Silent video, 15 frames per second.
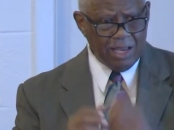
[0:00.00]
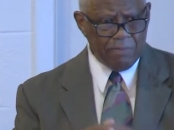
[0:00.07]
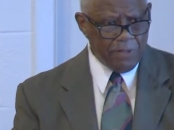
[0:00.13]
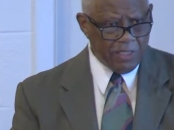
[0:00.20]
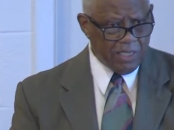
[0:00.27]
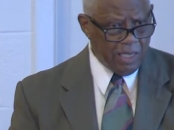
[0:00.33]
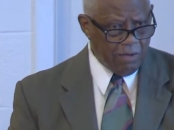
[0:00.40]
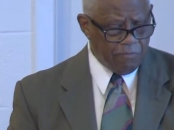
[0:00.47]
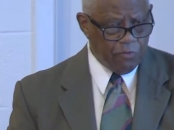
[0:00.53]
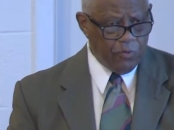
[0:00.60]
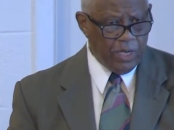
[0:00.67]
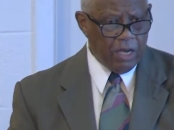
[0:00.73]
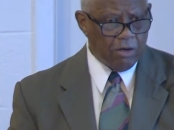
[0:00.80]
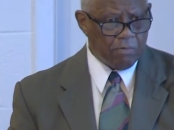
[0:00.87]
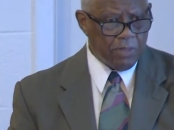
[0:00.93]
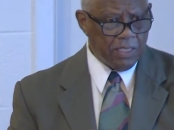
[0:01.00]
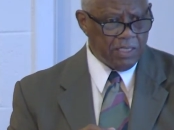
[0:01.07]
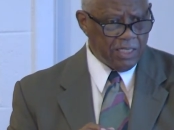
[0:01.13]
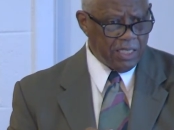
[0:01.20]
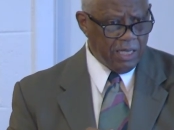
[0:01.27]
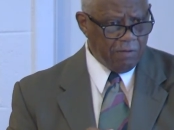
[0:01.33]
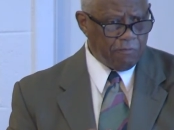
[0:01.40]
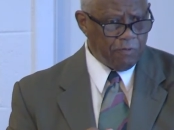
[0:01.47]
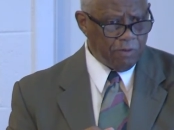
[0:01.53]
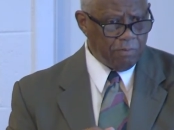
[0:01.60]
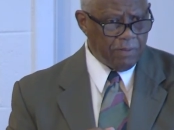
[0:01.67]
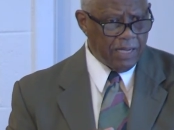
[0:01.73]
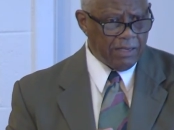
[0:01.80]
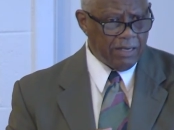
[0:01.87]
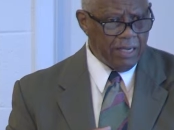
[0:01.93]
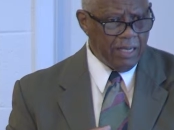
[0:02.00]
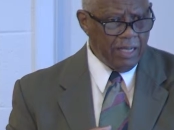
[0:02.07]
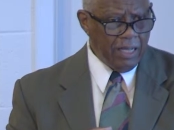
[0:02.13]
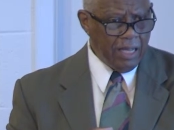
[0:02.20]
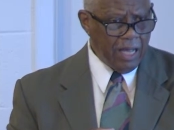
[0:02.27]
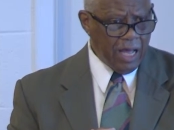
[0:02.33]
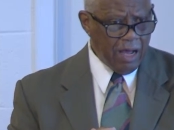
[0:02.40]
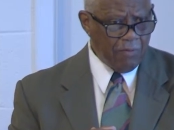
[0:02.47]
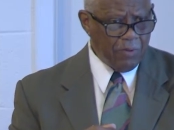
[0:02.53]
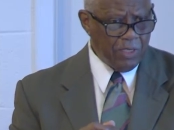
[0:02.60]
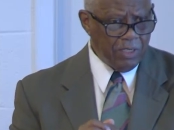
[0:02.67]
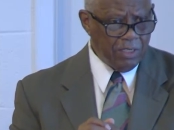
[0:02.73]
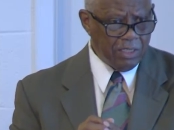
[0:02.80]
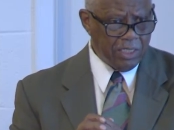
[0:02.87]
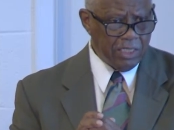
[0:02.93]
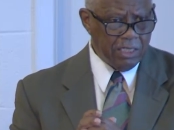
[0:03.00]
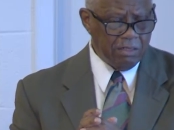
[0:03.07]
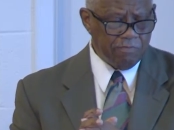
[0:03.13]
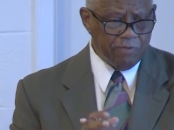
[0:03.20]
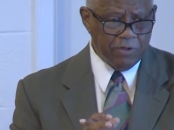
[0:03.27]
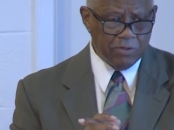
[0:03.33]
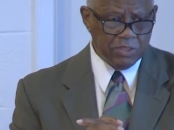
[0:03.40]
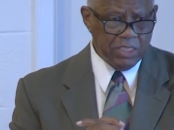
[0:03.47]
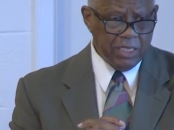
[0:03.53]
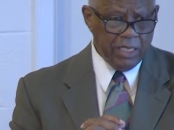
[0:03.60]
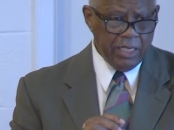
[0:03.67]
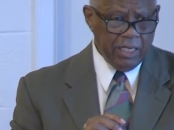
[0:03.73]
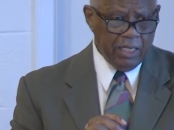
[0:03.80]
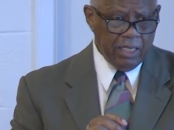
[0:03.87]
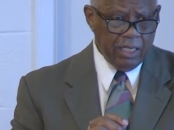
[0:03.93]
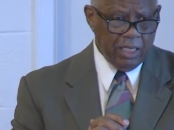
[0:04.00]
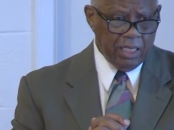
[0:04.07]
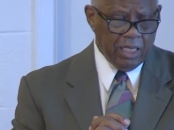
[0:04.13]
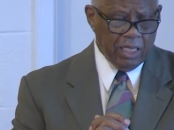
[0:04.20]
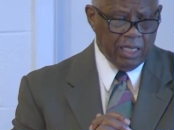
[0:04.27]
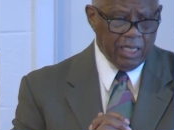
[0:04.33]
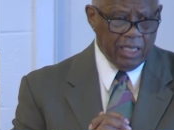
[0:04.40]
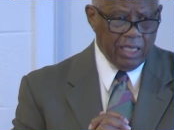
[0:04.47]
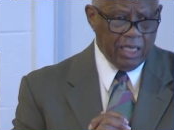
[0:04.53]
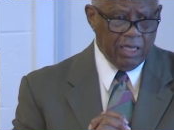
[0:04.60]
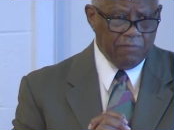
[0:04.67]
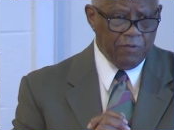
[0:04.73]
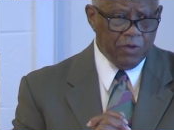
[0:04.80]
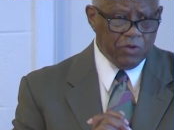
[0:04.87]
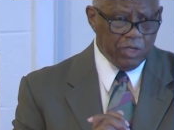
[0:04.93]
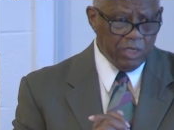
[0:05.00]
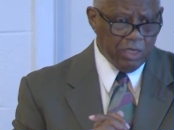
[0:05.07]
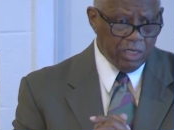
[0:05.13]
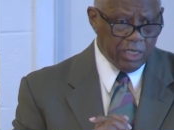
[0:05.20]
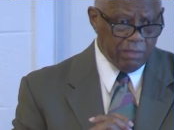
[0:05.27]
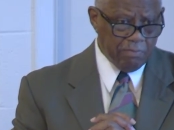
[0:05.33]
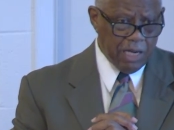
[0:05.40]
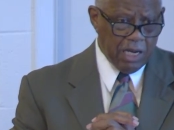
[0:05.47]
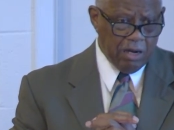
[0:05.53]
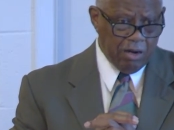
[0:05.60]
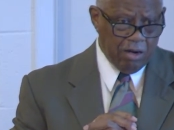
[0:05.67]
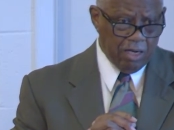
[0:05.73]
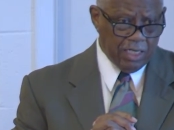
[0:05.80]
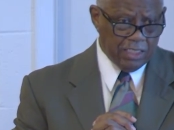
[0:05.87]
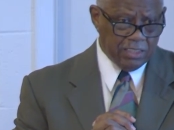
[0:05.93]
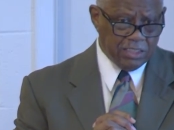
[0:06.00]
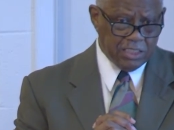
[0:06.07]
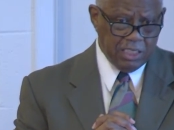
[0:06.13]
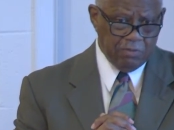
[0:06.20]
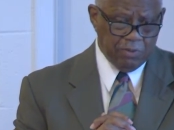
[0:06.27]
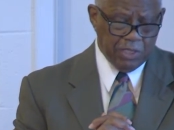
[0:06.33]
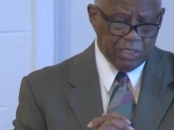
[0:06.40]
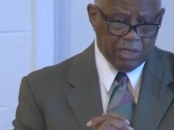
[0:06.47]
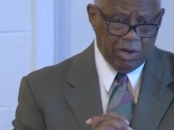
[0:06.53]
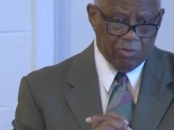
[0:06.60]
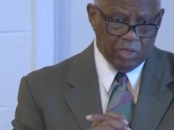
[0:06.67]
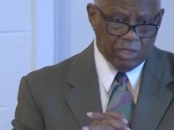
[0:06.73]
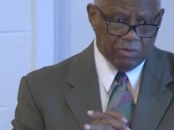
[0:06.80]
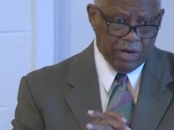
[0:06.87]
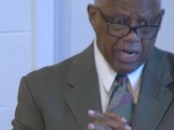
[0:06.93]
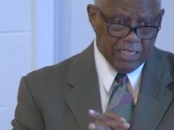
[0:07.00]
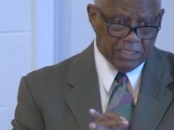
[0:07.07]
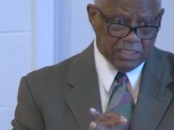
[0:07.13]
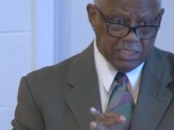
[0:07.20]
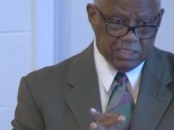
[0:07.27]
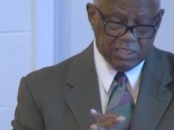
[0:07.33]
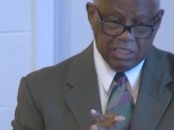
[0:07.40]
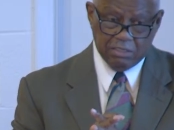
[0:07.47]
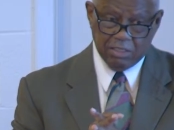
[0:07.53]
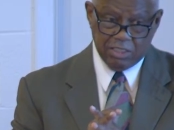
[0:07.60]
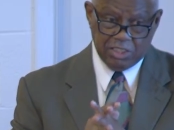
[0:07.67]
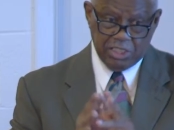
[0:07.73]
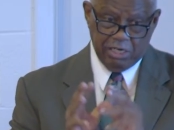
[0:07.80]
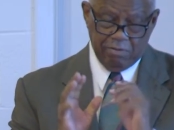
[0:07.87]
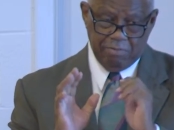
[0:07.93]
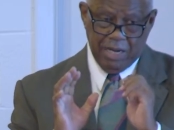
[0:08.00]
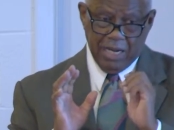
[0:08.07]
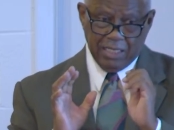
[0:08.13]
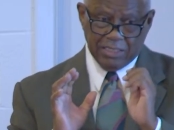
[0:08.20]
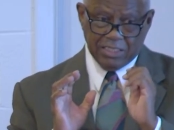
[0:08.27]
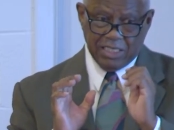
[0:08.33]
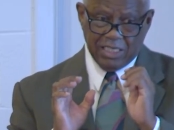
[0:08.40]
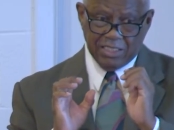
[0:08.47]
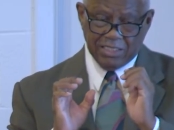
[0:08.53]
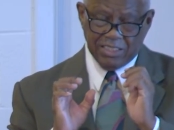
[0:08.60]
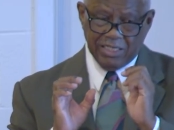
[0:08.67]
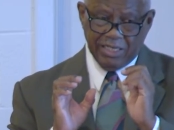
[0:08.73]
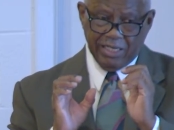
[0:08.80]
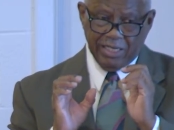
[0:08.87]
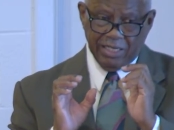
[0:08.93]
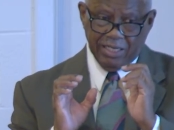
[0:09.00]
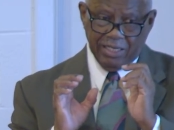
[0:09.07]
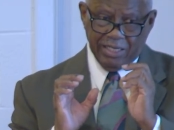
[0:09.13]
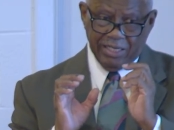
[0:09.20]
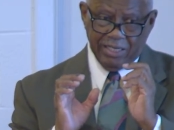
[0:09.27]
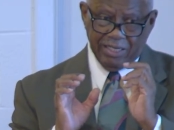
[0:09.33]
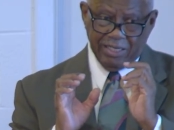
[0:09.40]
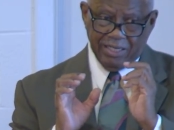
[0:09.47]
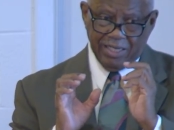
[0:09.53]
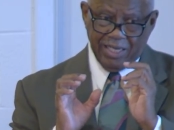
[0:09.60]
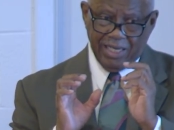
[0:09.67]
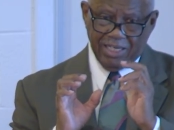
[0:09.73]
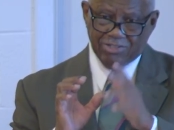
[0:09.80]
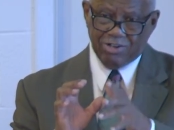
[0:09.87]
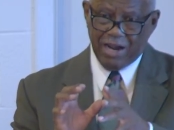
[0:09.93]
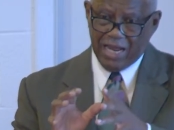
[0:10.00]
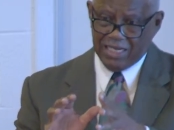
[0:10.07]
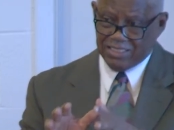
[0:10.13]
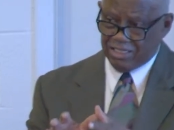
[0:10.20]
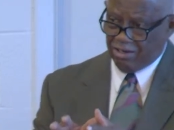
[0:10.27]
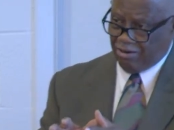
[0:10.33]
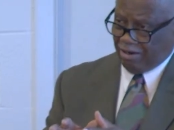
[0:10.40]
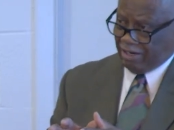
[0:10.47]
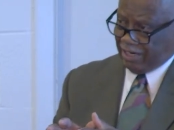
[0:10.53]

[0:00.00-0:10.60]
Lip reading: be careful. We ought to be careful about how we look at other folks. If you could look in my heart and see what only Christ can see, because Jeremiah says, he tries the heart